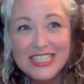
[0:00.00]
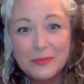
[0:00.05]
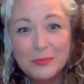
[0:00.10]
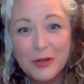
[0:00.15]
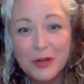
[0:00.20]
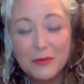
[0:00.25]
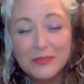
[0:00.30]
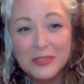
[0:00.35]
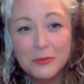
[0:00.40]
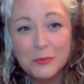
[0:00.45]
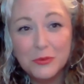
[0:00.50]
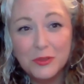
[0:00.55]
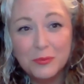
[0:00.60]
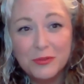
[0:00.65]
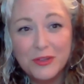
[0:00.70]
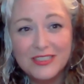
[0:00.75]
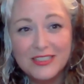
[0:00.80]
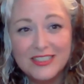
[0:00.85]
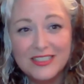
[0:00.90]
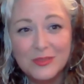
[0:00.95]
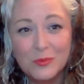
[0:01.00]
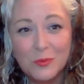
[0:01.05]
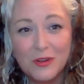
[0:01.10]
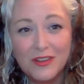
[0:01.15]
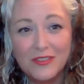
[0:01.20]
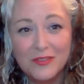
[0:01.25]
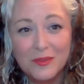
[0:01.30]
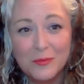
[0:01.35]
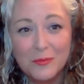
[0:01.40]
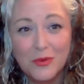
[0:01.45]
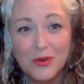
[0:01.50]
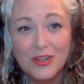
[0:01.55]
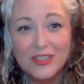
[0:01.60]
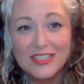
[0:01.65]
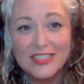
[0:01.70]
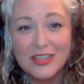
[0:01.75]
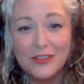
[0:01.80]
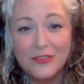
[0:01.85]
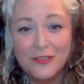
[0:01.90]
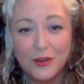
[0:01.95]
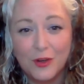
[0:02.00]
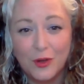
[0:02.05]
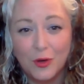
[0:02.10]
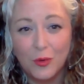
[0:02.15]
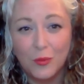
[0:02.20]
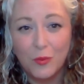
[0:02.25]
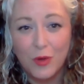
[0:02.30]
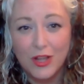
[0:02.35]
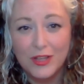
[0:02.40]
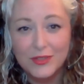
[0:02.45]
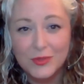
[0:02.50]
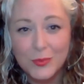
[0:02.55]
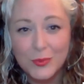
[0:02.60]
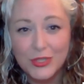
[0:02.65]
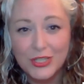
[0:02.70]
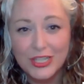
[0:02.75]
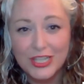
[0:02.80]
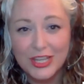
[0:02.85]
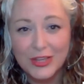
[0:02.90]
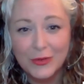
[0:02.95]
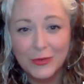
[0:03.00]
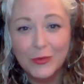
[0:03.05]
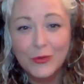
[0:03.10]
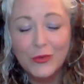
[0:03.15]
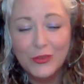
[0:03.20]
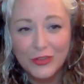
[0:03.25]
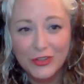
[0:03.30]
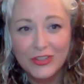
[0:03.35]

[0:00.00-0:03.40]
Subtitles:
probably WordPress is one of the more difficult ones, wouldn't you?